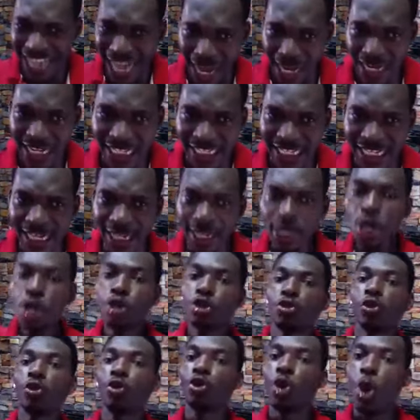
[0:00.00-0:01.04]
country
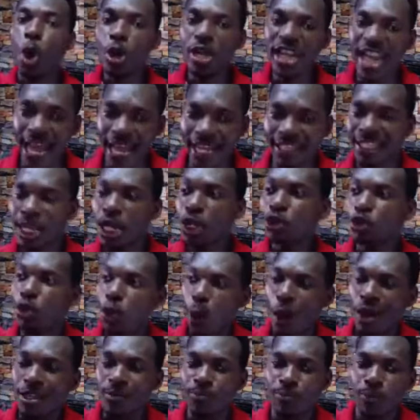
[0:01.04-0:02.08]
to donate
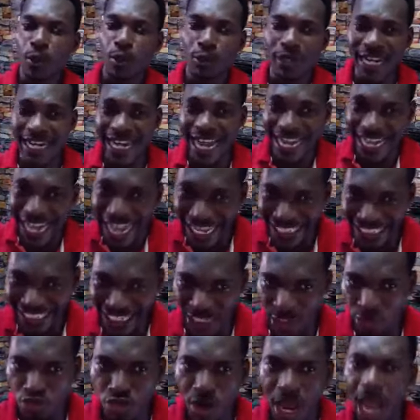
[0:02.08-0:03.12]
towards building a
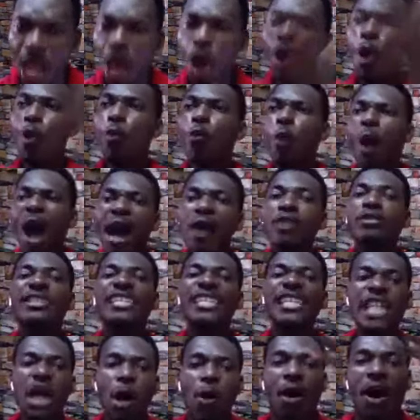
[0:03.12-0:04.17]
cathedral. Whilst
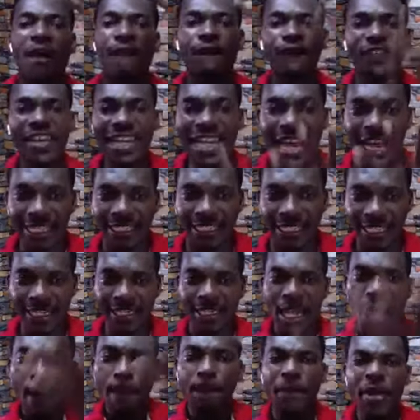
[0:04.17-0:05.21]
in our
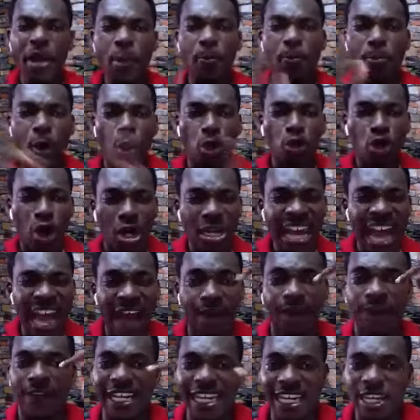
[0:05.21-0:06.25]
villages, people don't
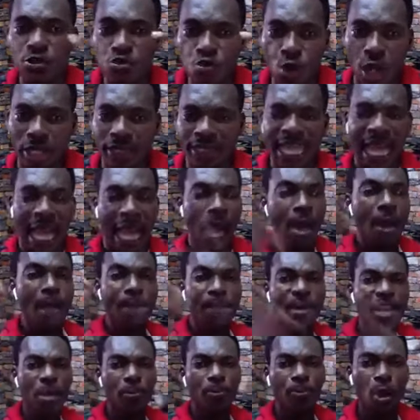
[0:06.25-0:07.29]
have clean water.
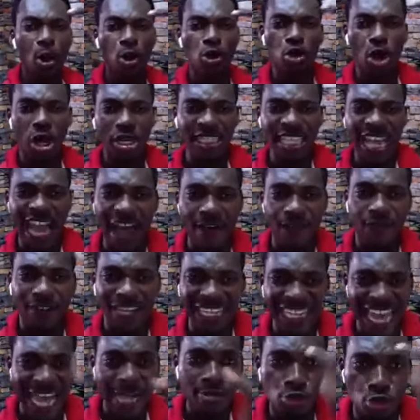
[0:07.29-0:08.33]
People don't have
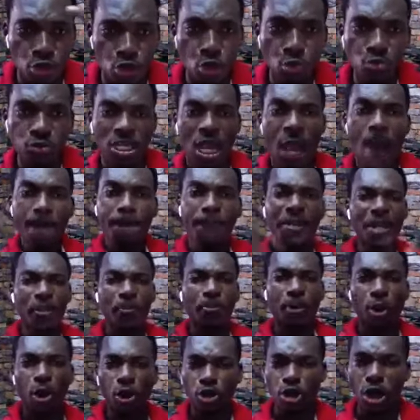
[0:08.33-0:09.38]
classrooms.
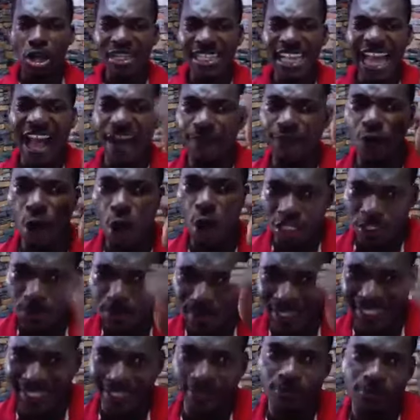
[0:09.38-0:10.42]
People don't have
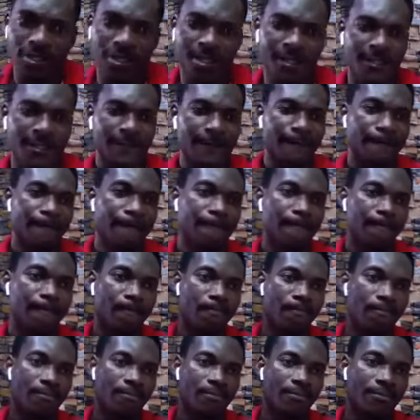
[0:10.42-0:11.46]
hospitals.
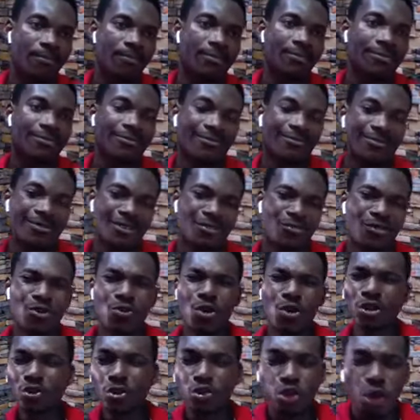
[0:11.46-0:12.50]
When you
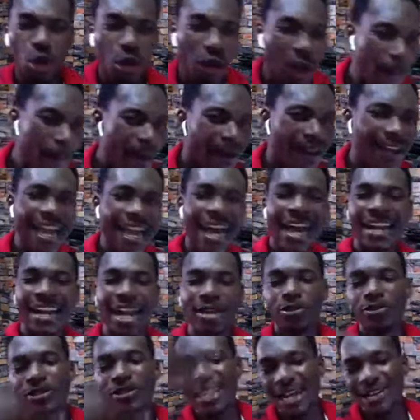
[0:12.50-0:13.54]
want to talk about
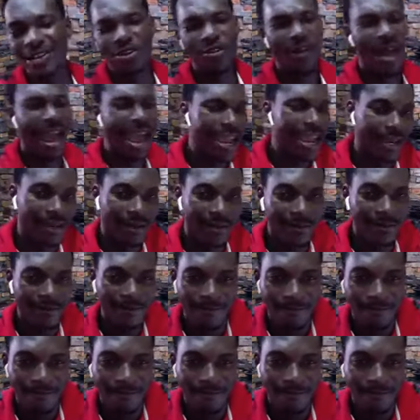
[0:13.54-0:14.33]
Ghana, you start crying.